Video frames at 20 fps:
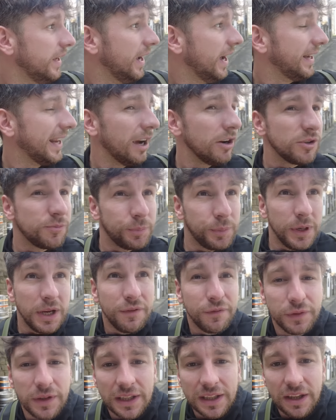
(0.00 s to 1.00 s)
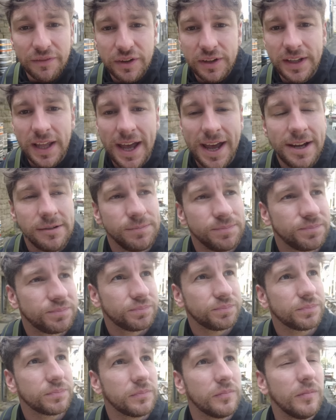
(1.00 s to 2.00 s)
and I was briefly living there
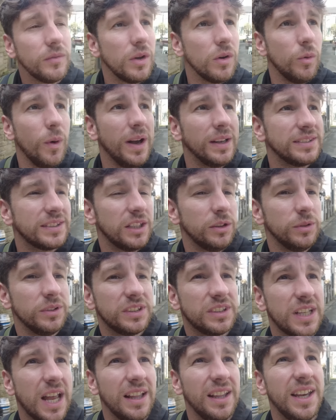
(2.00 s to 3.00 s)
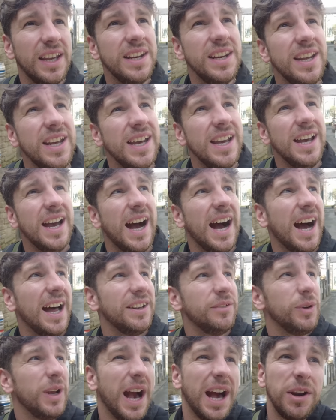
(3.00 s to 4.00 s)
whilst it was selling,
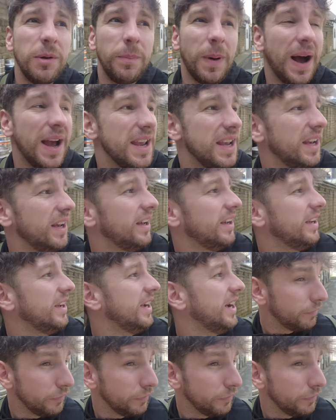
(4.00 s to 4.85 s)
and we had a buyer.